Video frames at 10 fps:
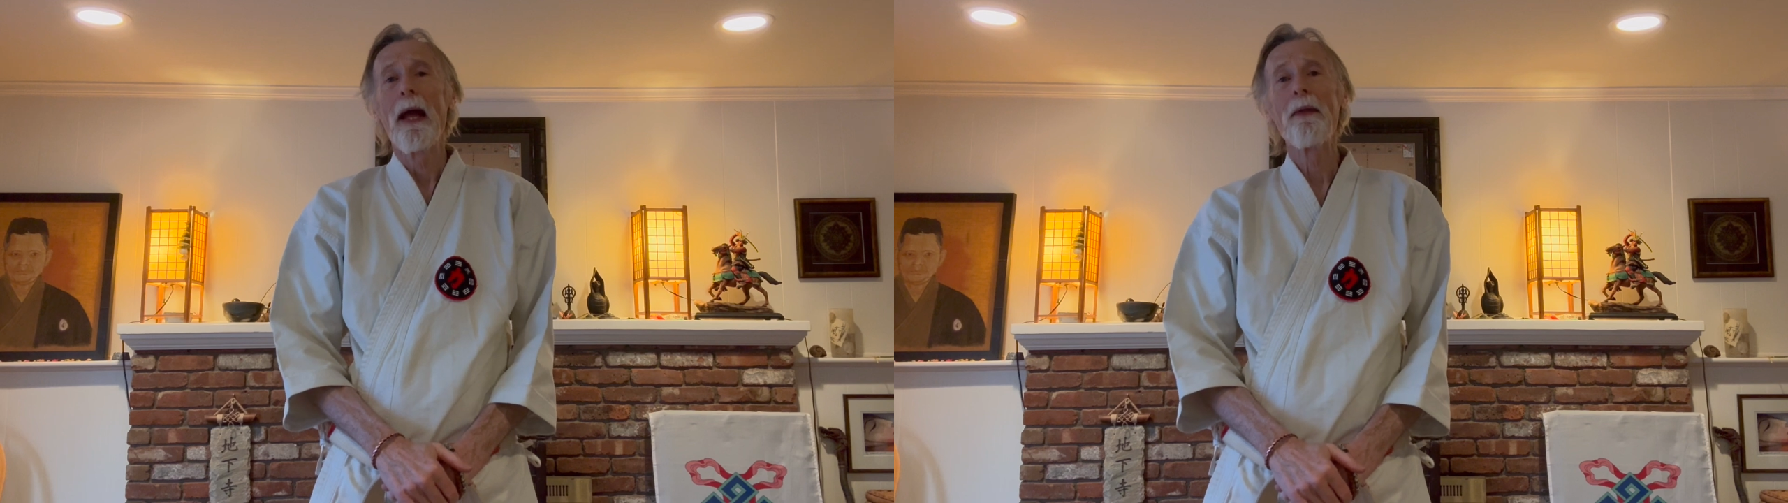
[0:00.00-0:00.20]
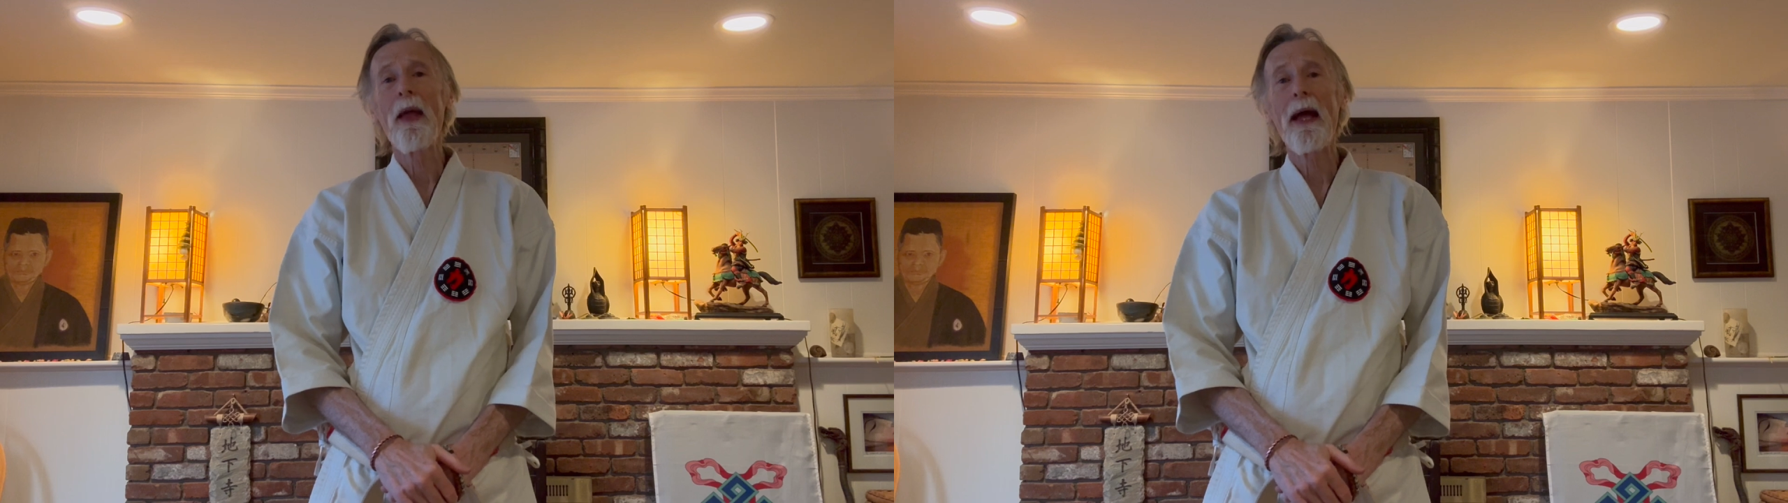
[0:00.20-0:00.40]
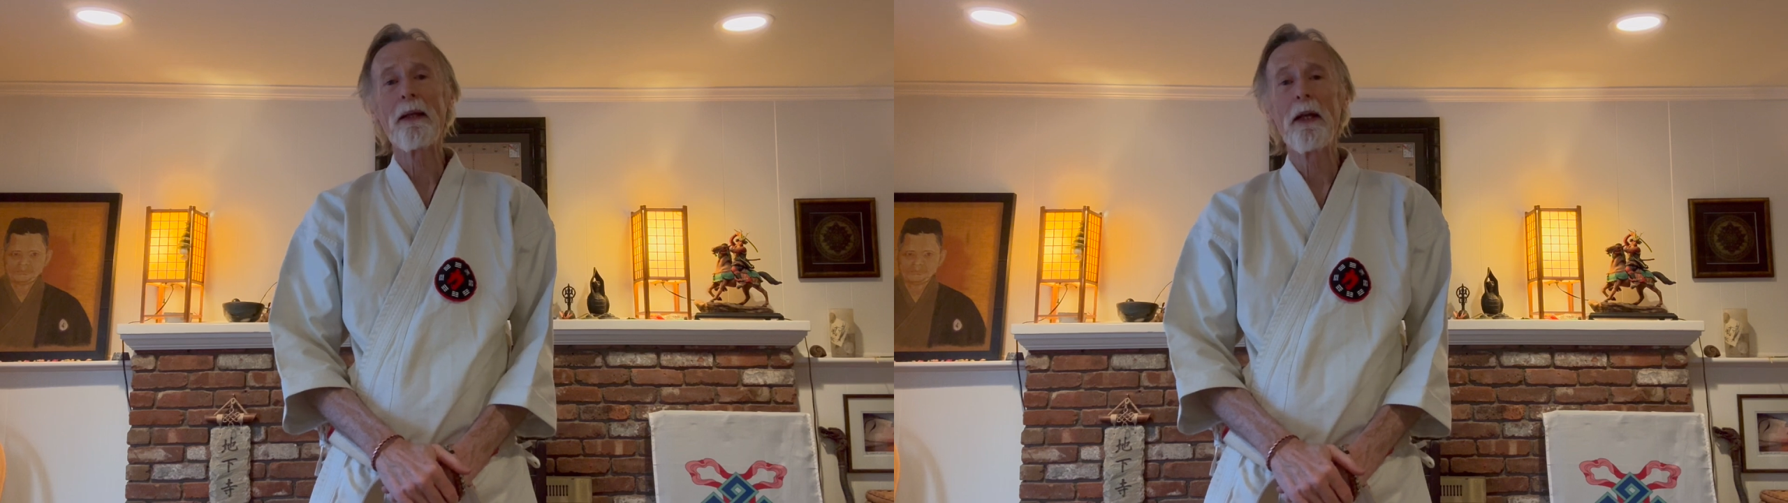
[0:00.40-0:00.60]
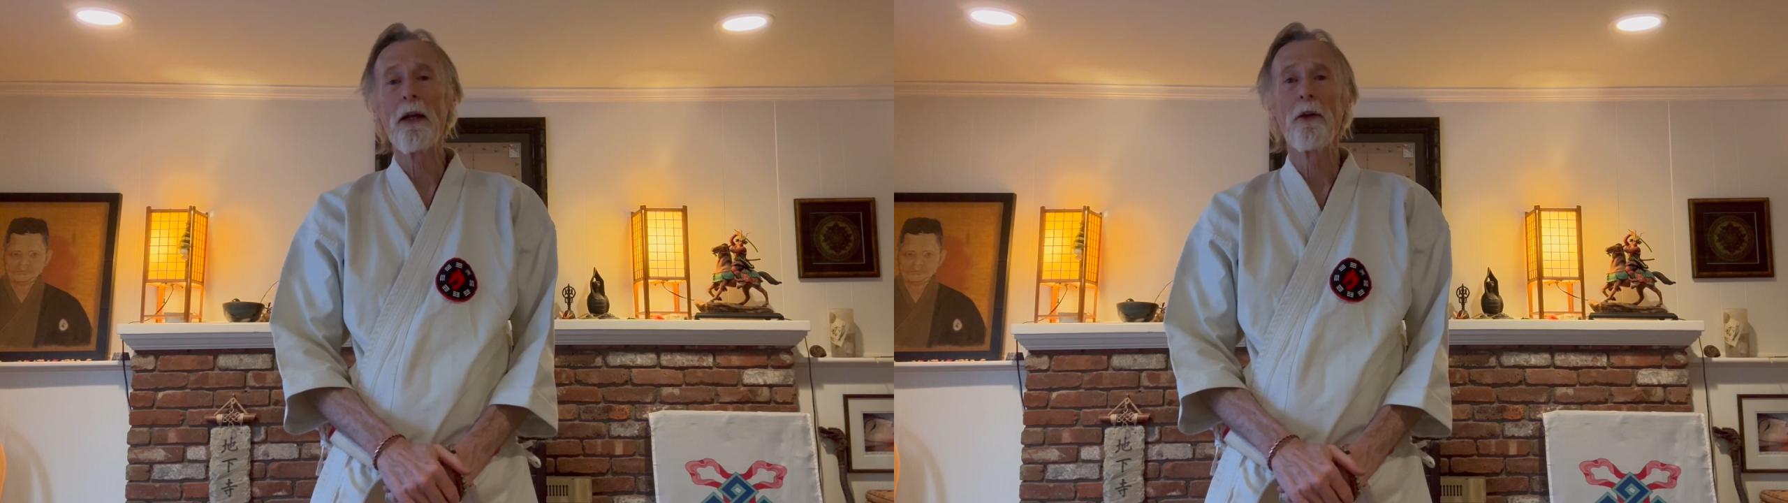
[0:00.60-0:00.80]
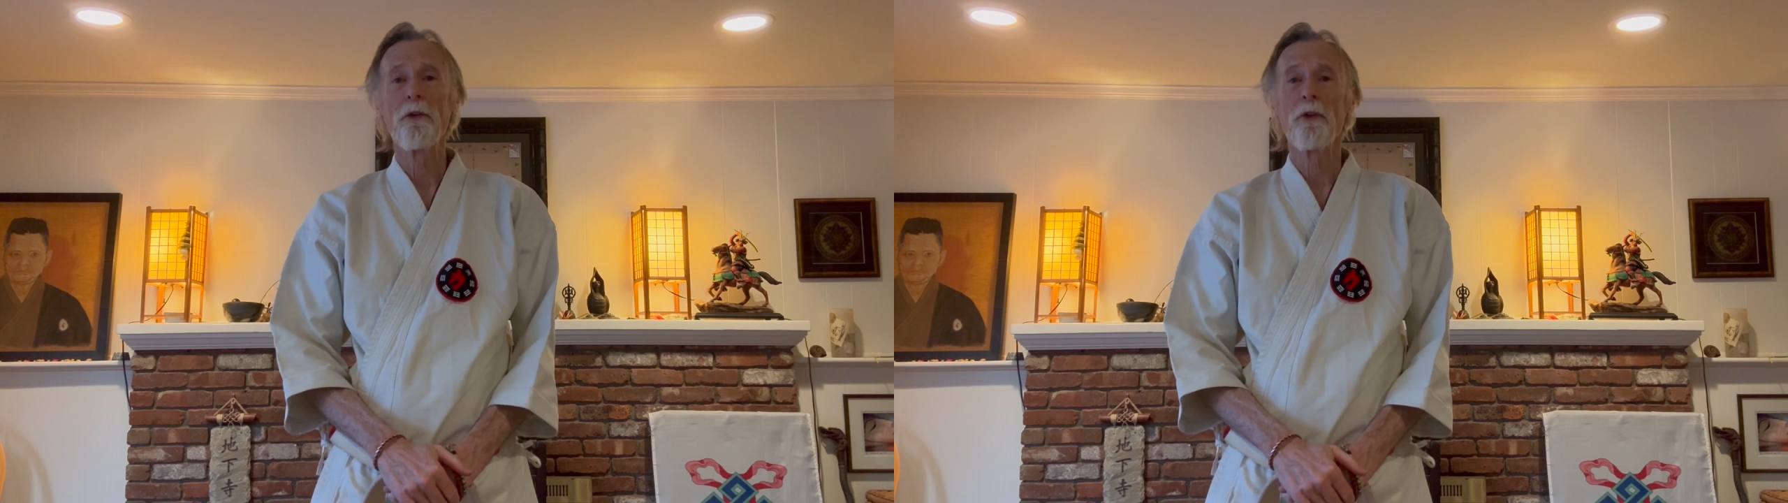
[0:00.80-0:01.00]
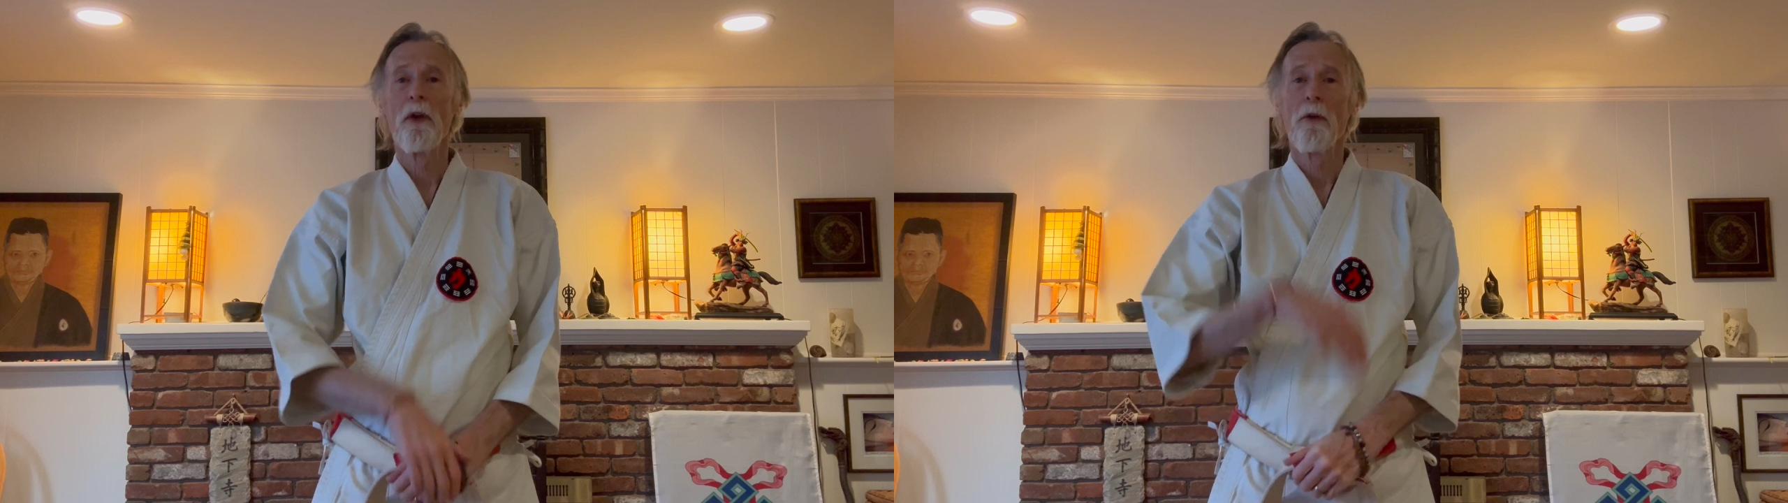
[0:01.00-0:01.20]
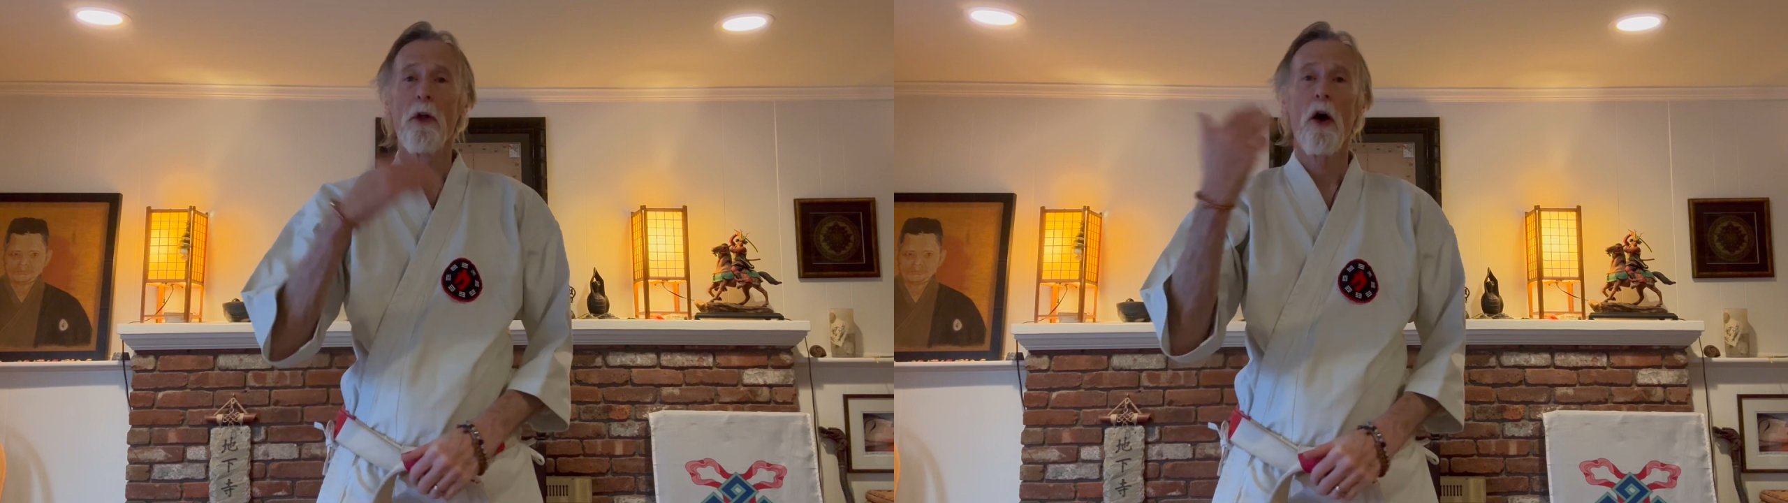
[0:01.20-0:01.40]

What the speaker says: and that is the